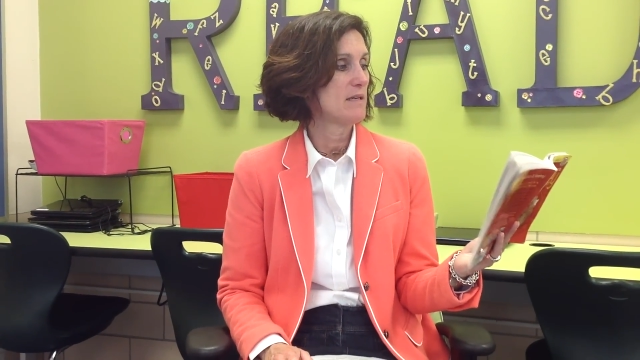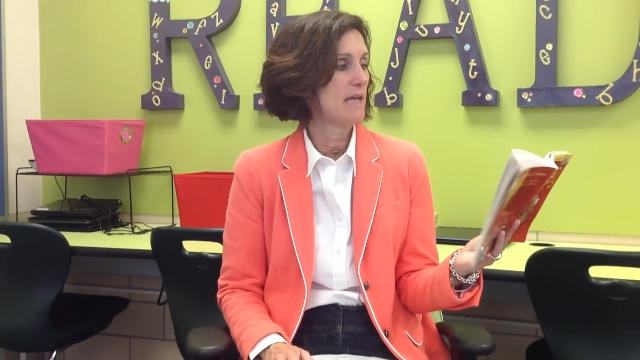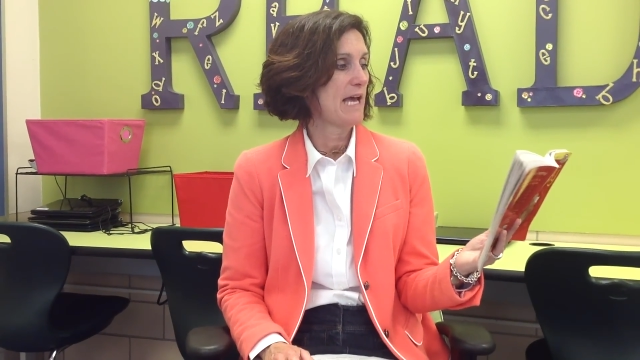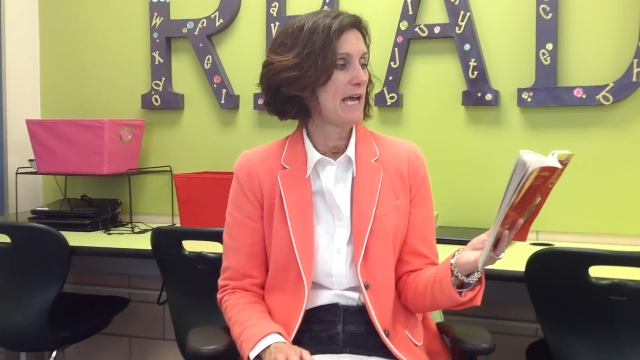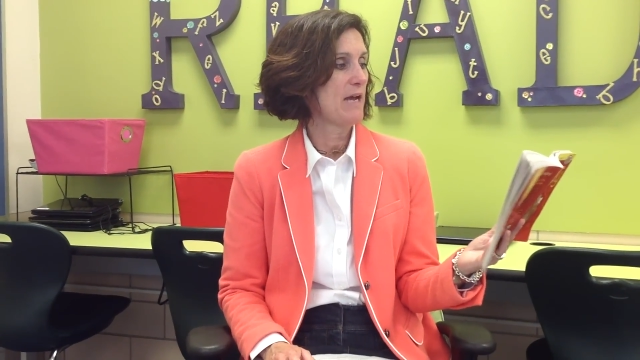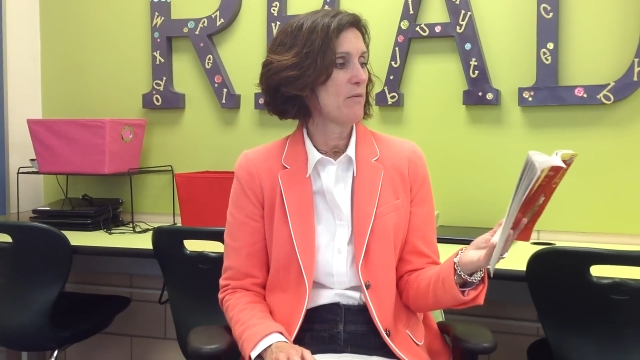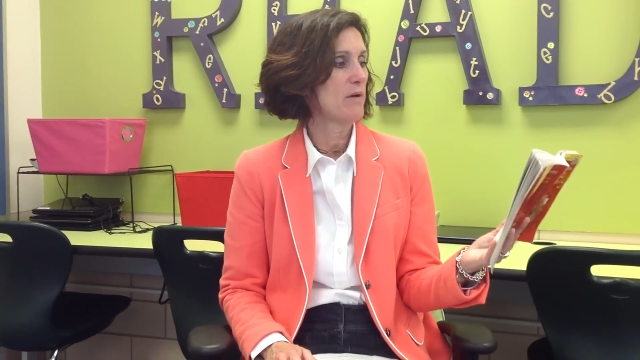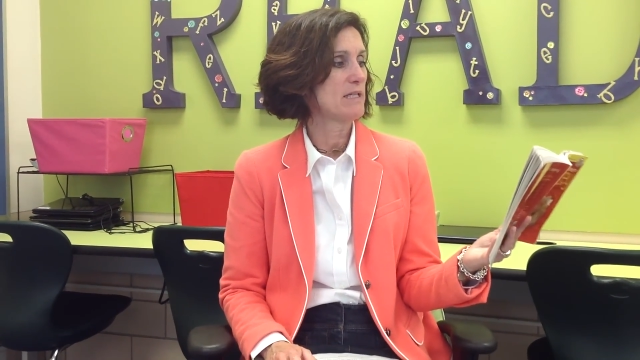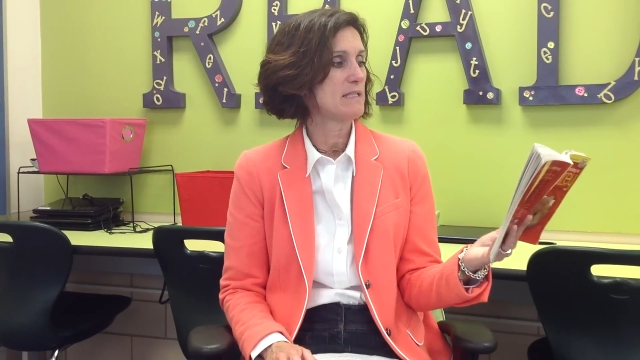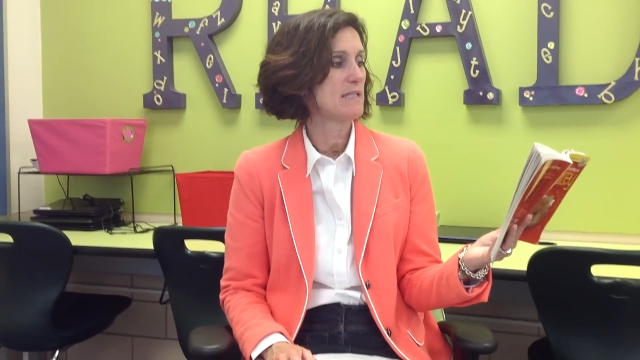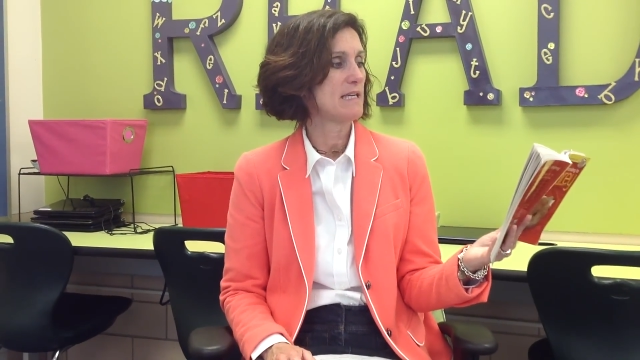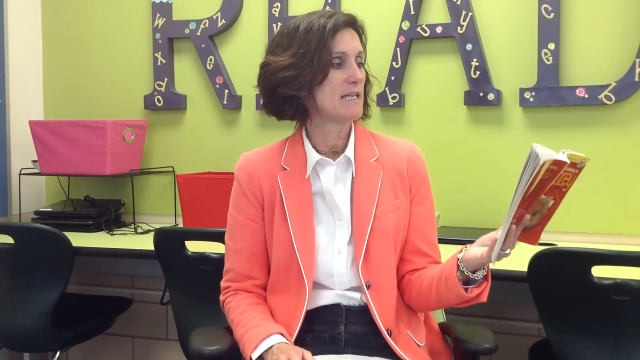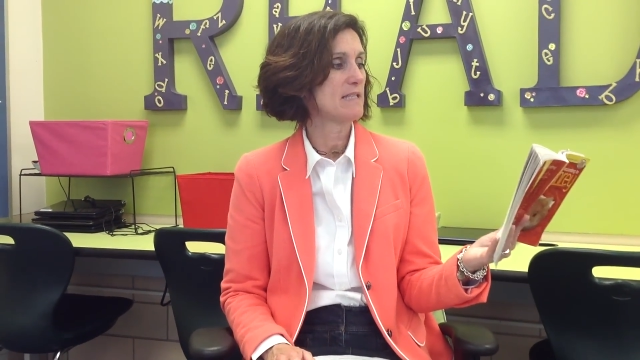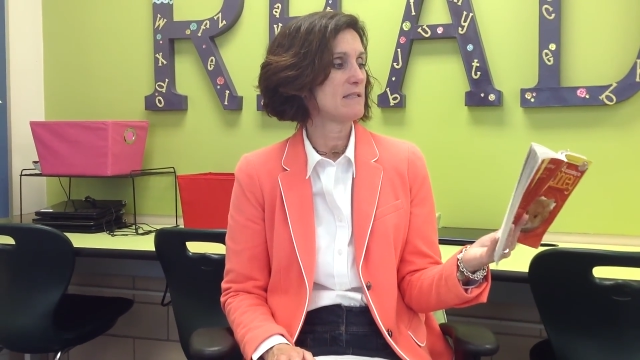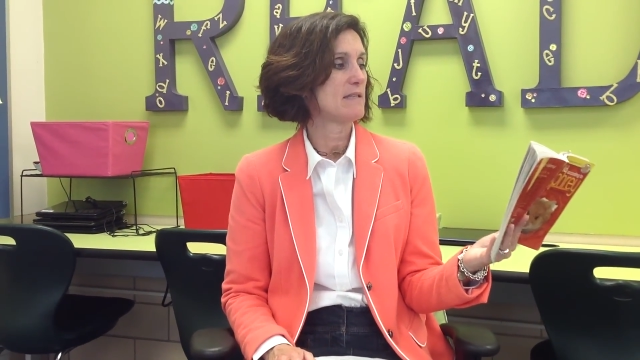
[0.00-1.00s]
"Hey, what's
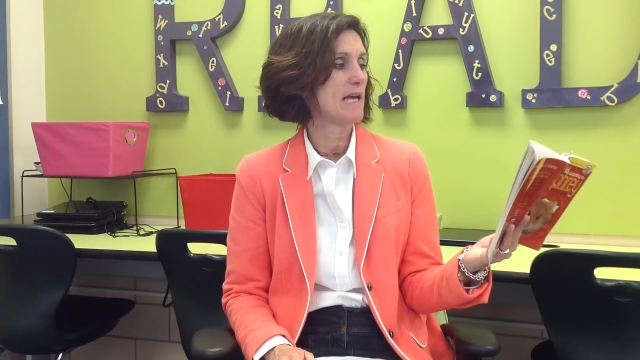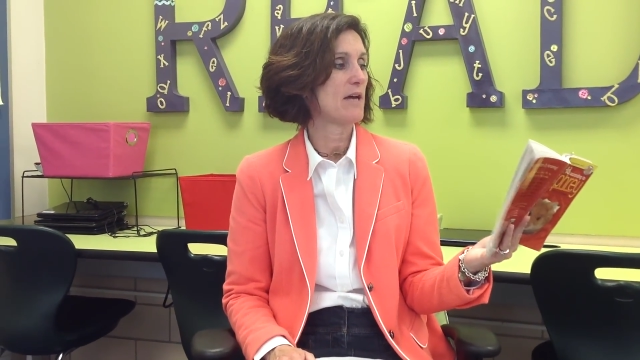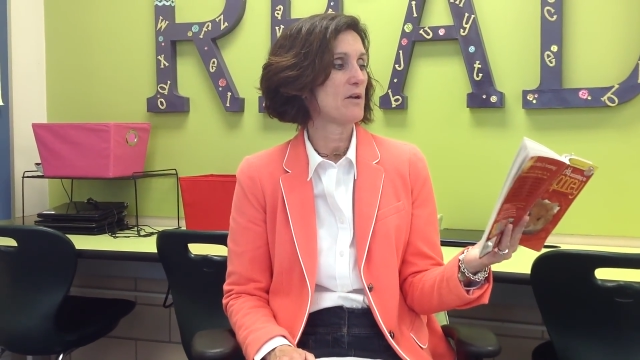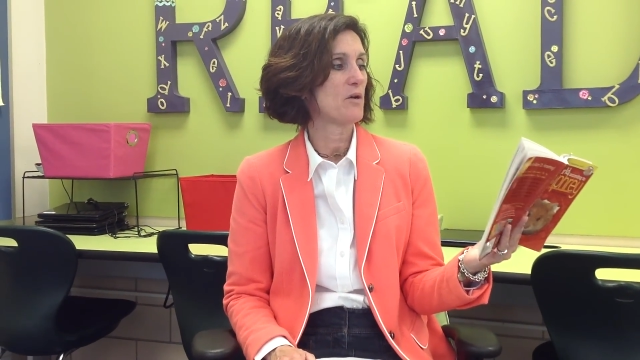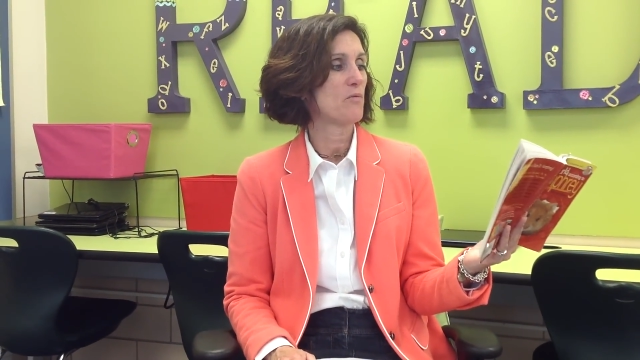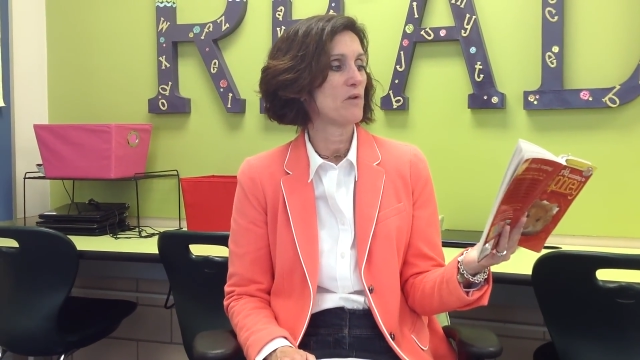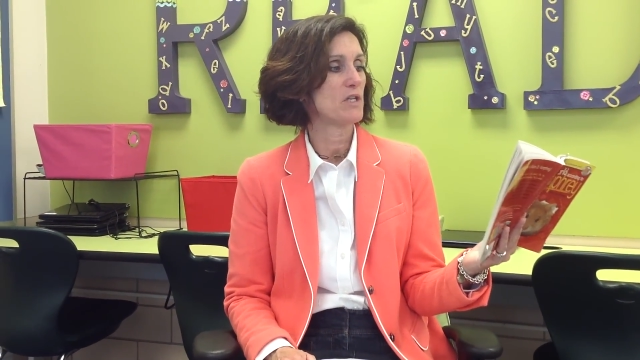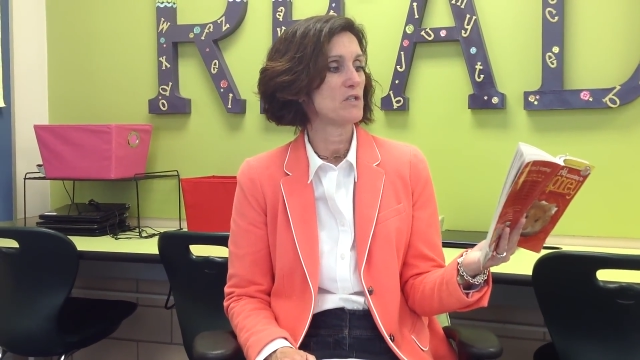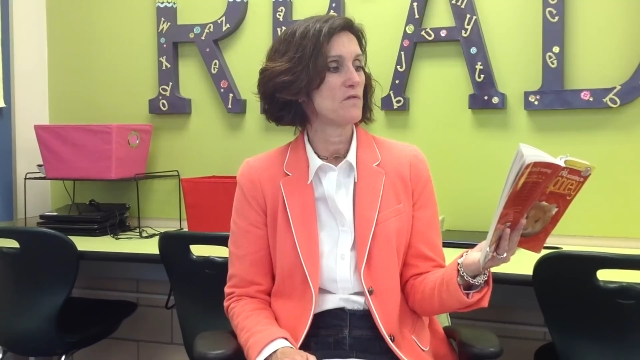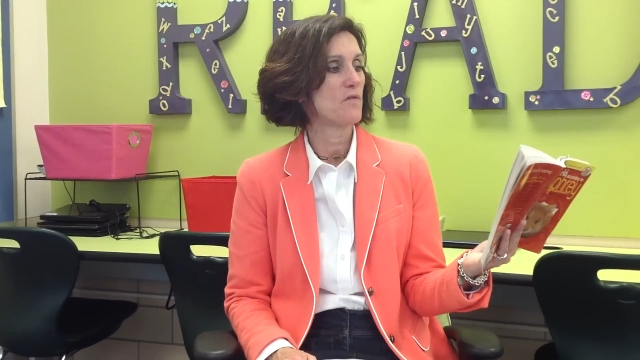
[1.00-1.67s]
this?" Aldo rushed